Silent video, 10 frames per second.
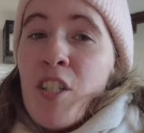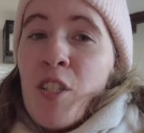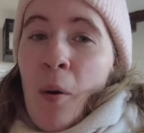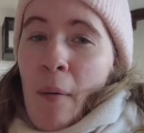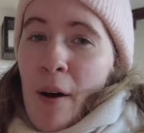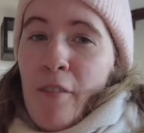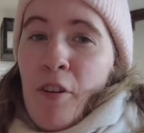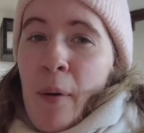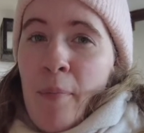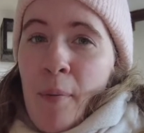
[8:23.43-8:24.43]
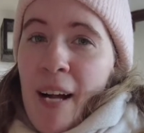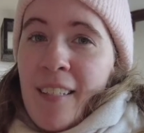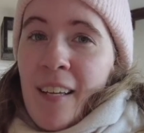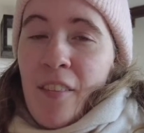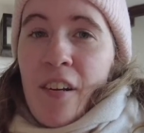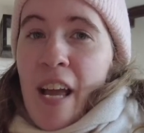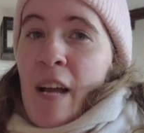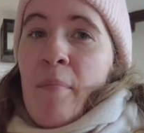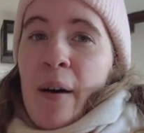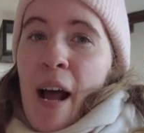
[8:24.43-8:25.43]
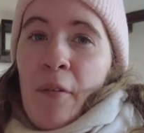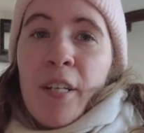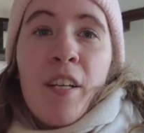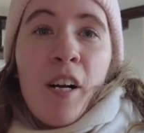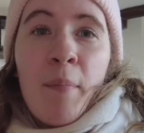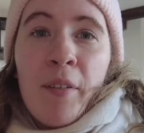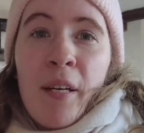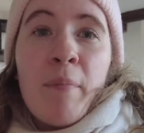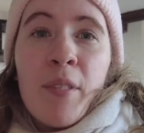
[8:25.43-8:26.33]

So I bought a few paperbacks the other day, but I want to talk about them.